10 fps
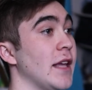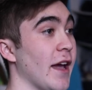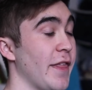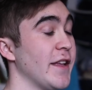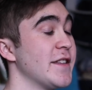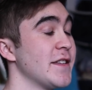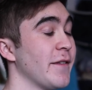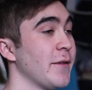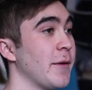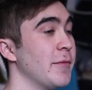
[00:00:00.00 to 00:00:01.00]
Yeah, that's his
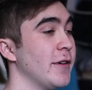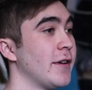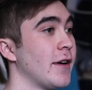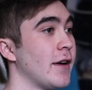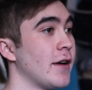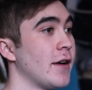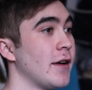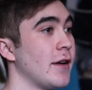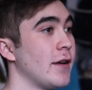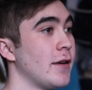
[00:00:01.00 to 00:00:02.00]
phone number.
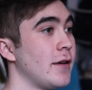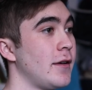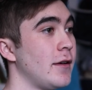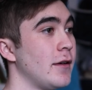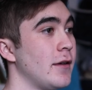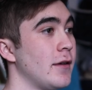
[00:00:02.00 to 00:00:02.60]
Um, related to.